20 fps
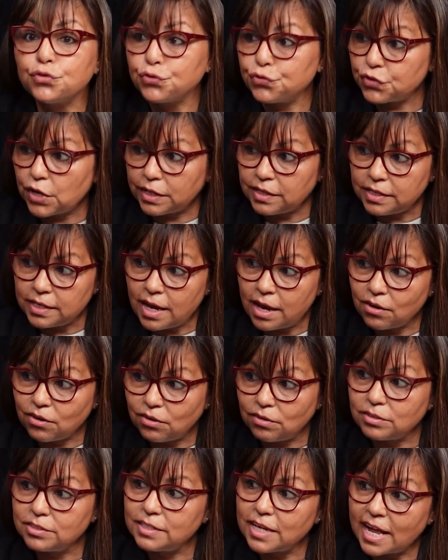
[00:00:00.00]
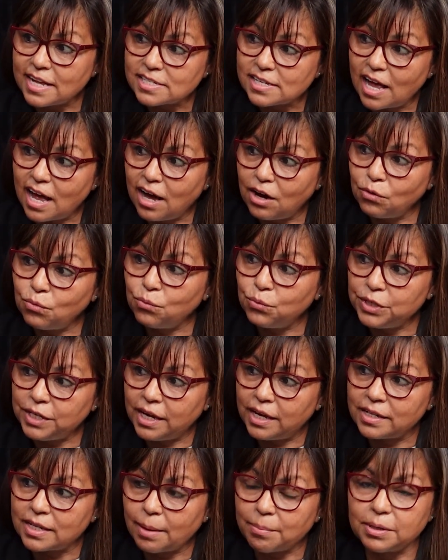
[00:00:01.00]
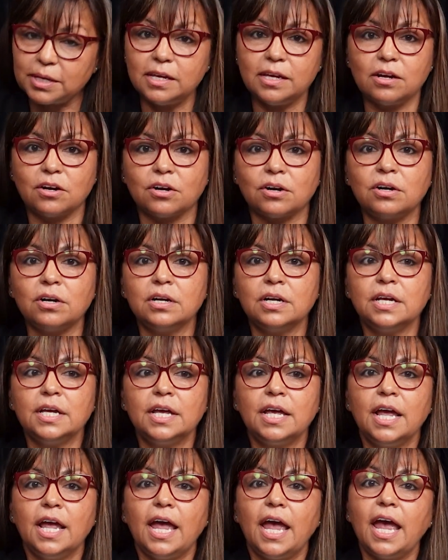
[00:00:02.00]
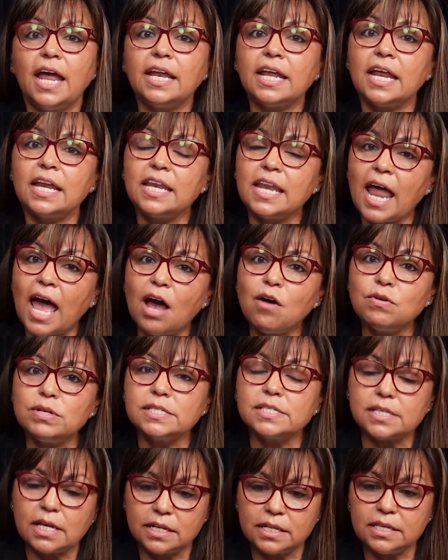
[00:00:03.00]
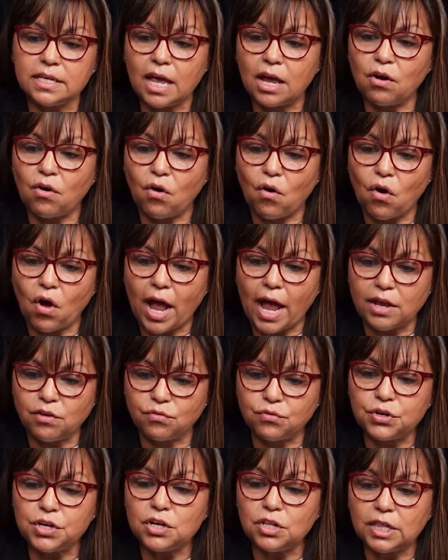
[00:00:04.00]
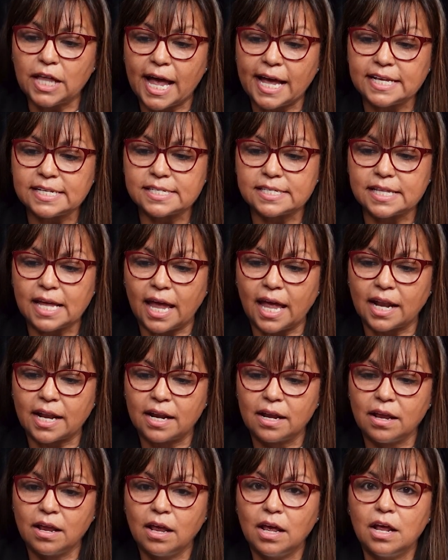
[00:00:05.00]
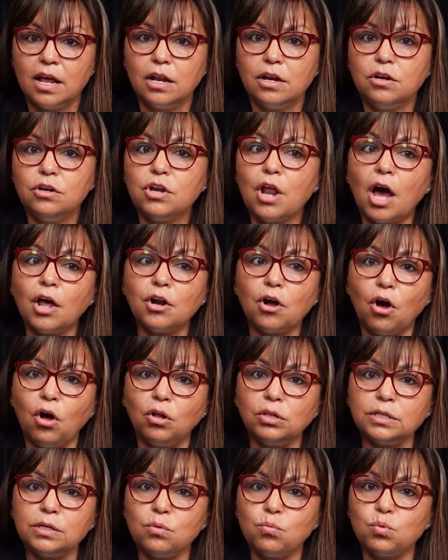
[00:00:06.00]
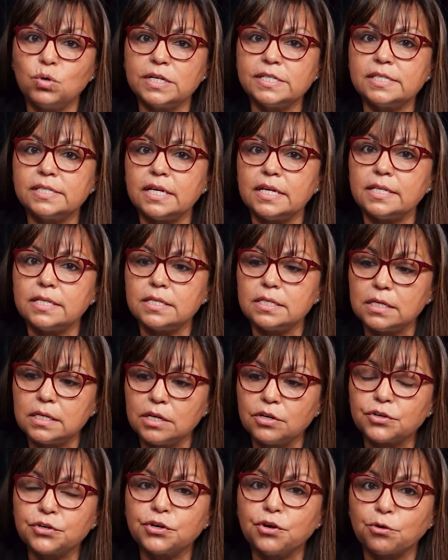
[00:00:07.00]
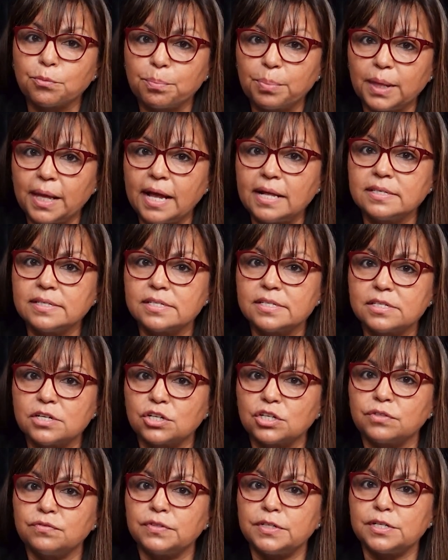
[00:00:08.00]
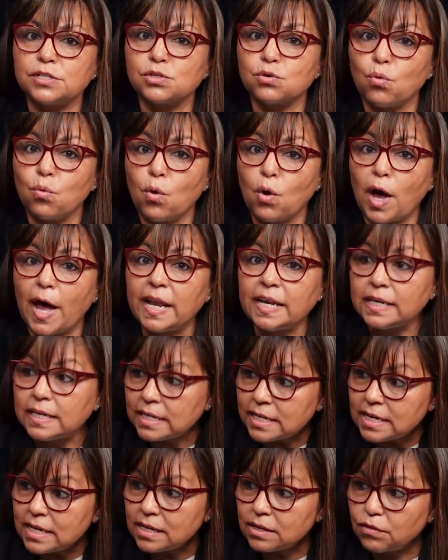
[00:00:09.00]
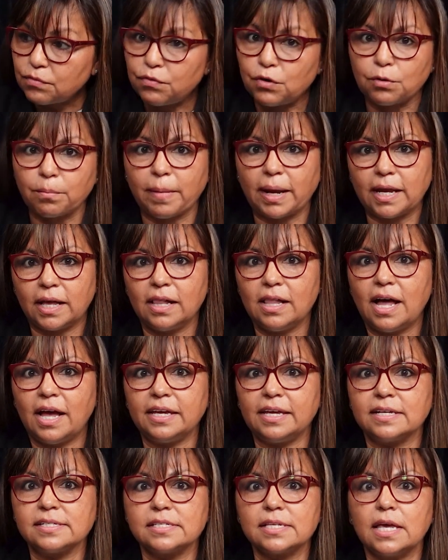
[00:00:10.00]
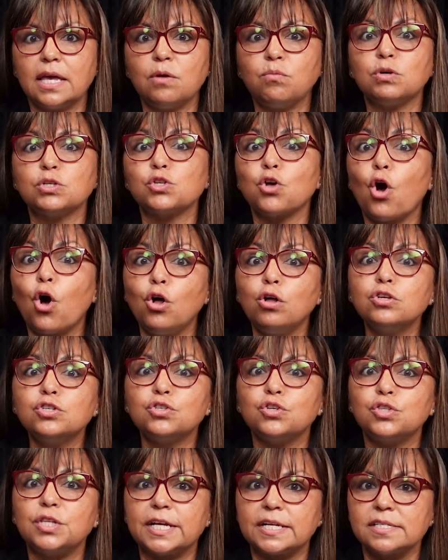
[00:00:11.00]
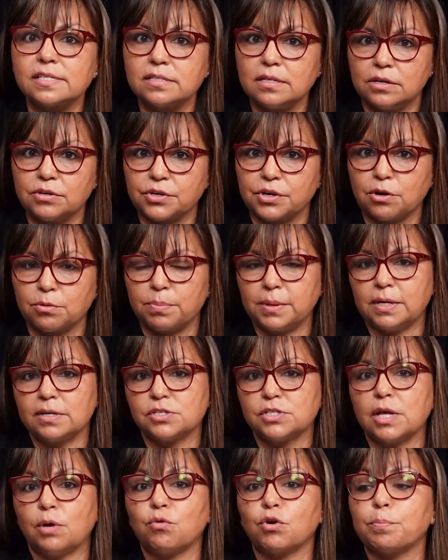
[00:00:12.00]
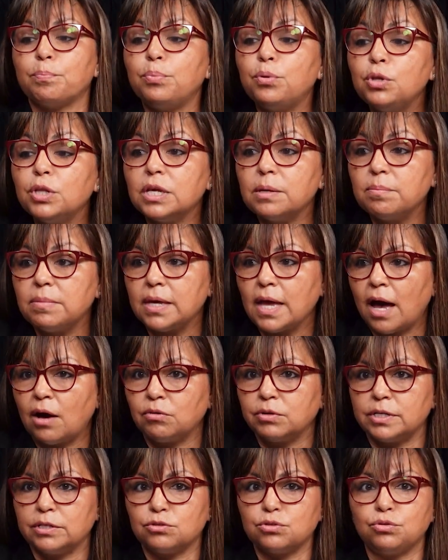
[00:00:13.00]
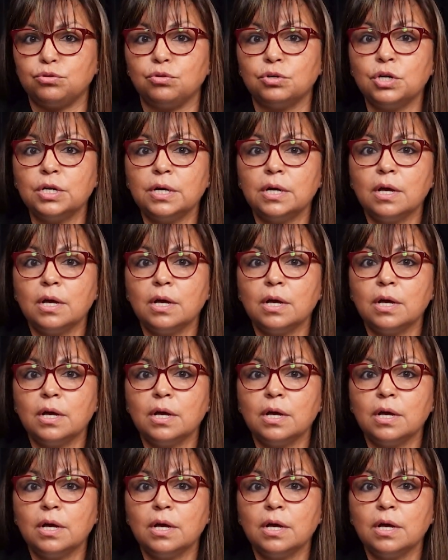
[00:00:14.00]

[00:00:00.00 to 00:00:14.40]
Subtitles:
to San Diego. That's how we end up here. And then now in San Diego, I realized that not only was the interior plan service a need for my clients, it was also the exterior, because they were pulling me out into,